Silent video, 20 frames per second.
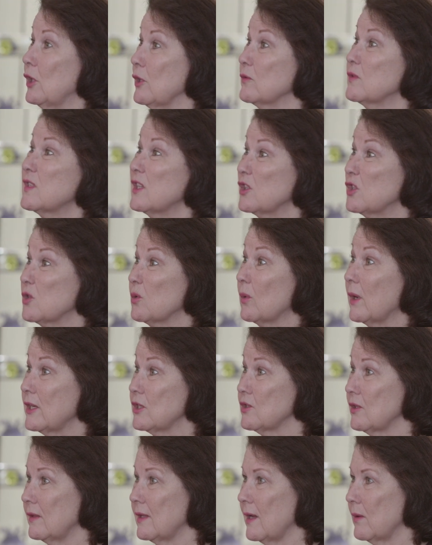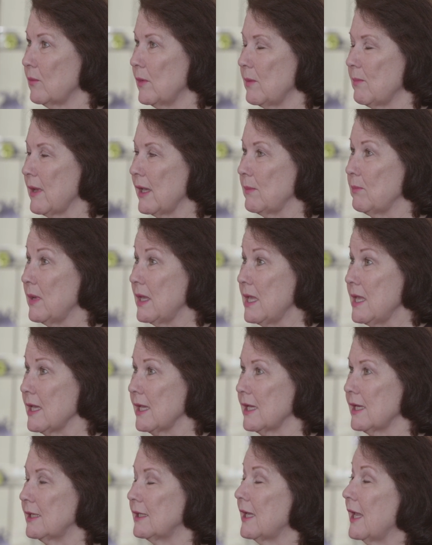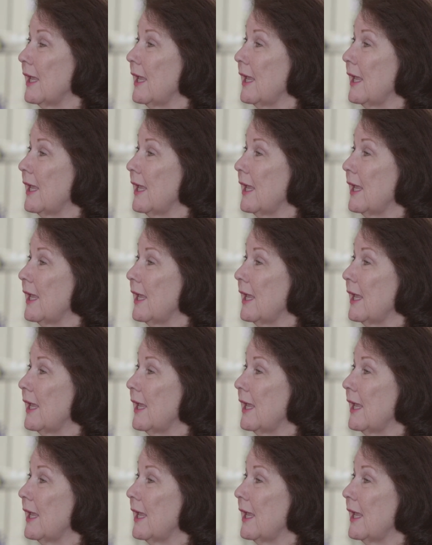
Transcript: situation that we may be in.